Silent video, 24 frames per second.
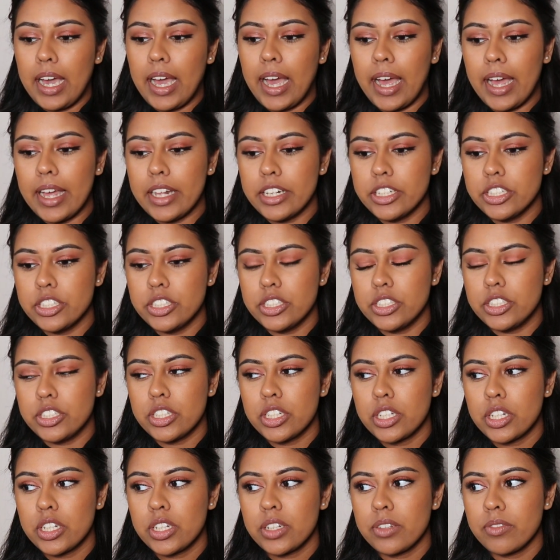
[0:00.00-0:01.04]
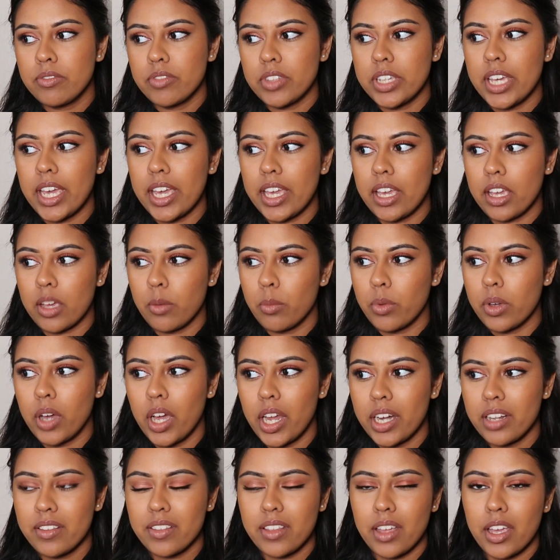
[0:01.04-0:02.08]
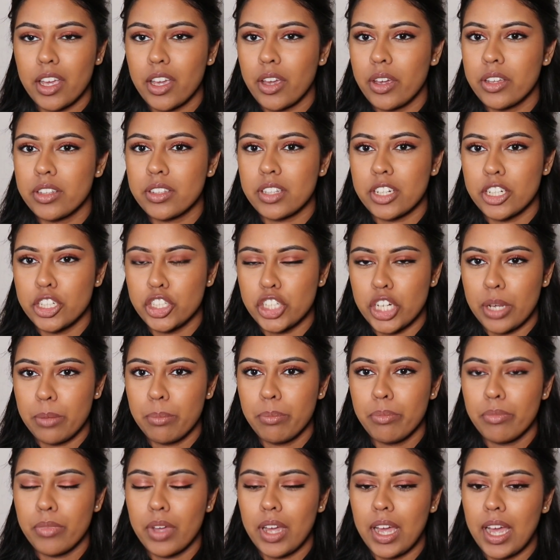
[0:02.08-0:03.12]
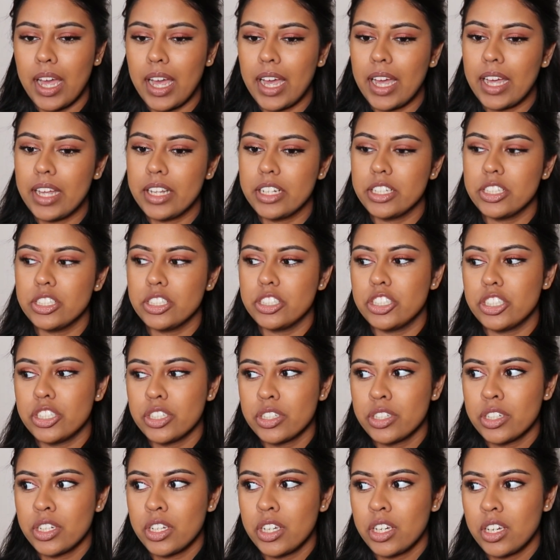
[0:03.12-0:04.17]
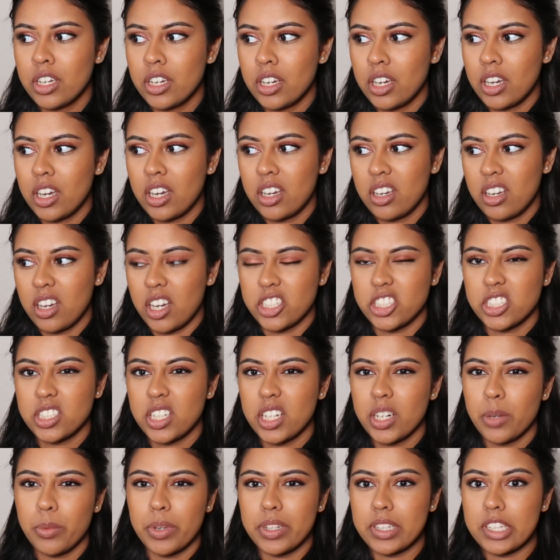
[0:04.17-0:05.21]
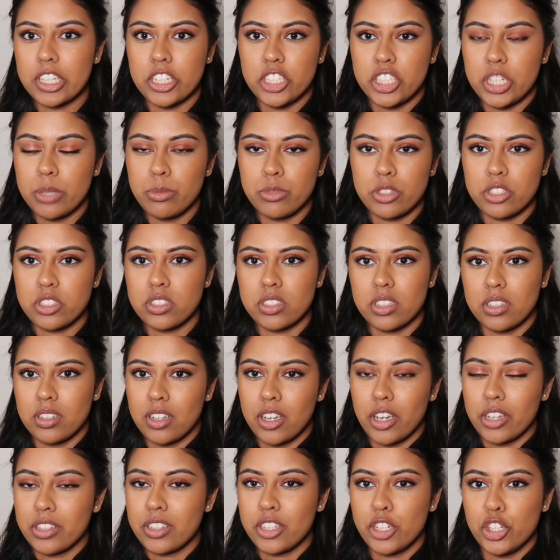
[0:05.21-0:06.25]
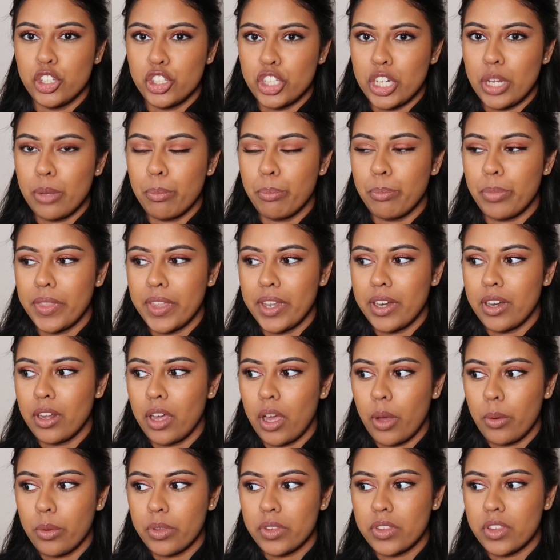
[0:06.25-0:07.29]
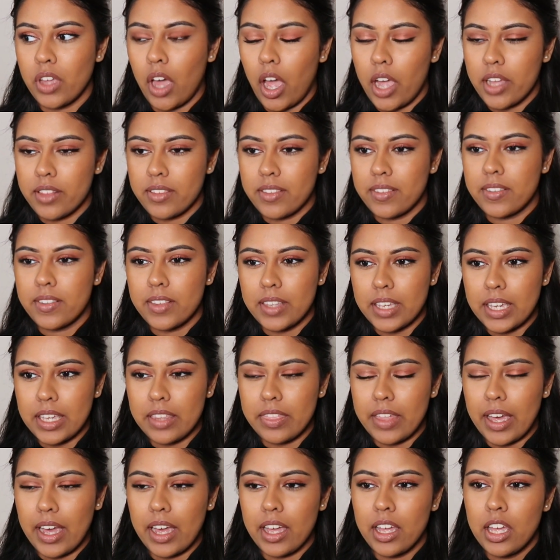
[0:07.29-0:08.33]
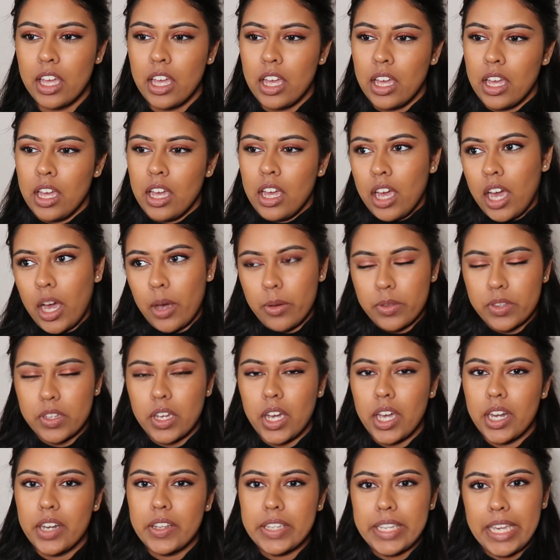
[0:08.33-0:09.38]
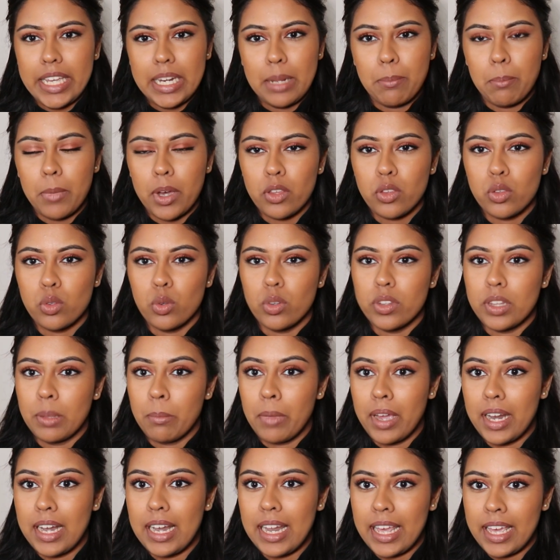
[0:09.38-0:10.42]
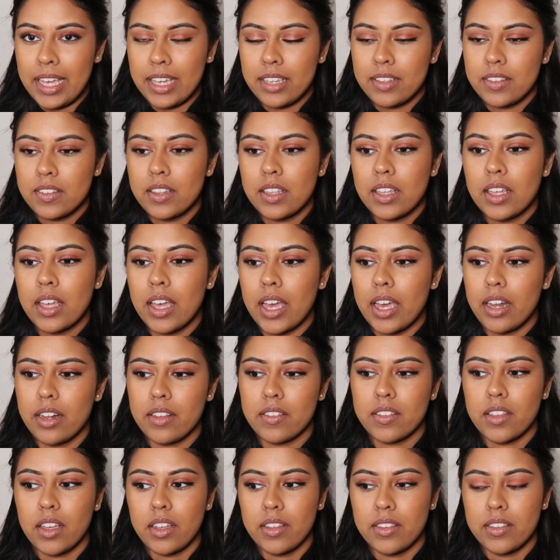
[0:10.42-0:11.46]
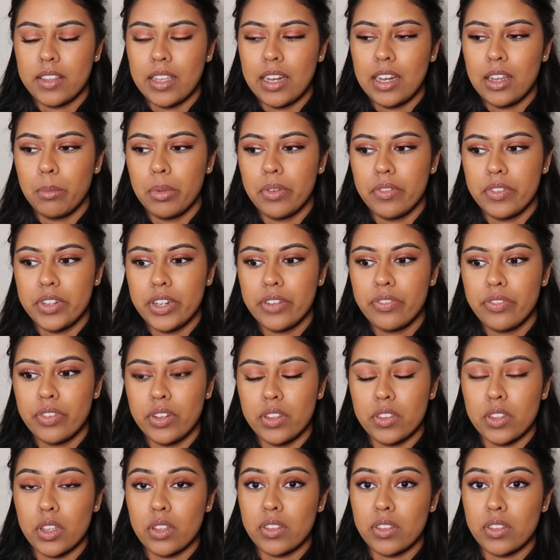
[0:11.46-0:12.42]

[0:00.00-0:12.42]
And yeah, we kind of started going to the gym, and I just kind of went to the gym just to go to the gym. But then I started to see that I was kind of gaining muscles in my legs, and I started to see a little bit of a difference.